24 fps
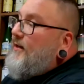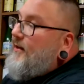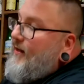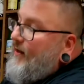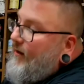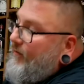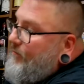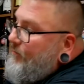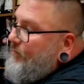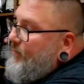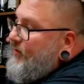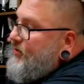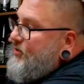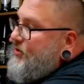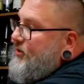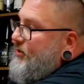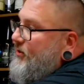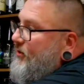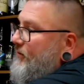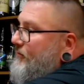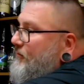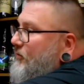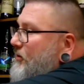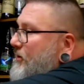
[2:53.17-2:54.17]
half of my shit
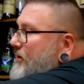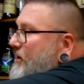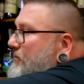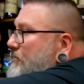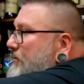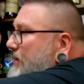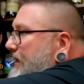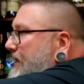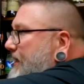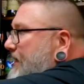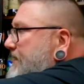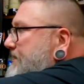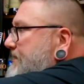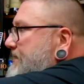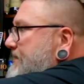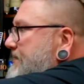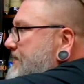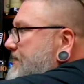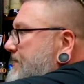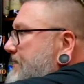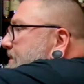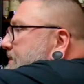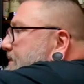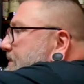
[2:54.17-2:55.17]
over, and that way you guys can
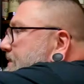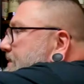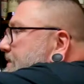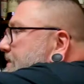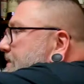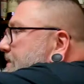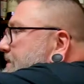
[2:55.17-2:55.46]
see stuff.